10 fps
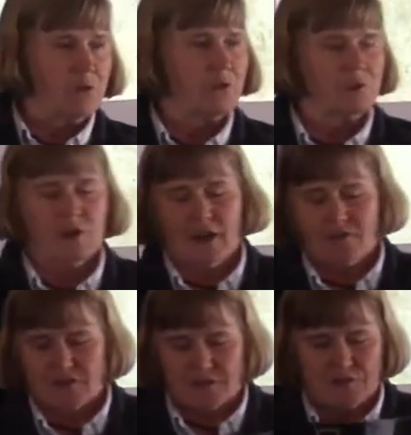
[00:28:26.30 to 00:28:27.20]
we won't
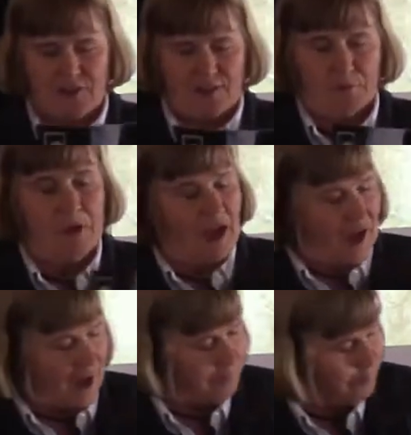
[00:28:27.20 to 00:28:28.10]
have to defend them.
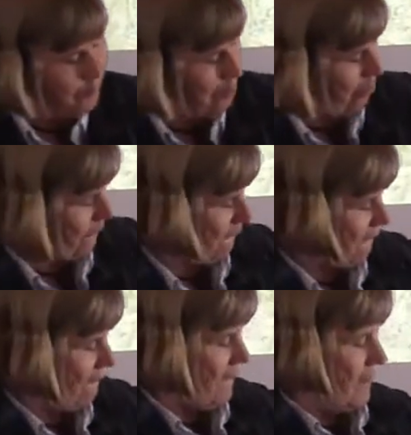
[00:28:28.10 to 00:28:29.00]
Um,
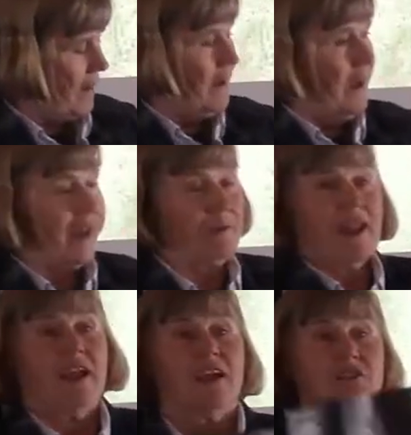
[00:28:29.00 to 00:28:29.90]

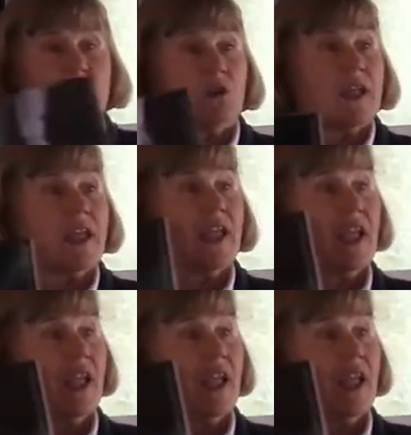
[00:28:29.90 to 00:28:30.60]
anyway, so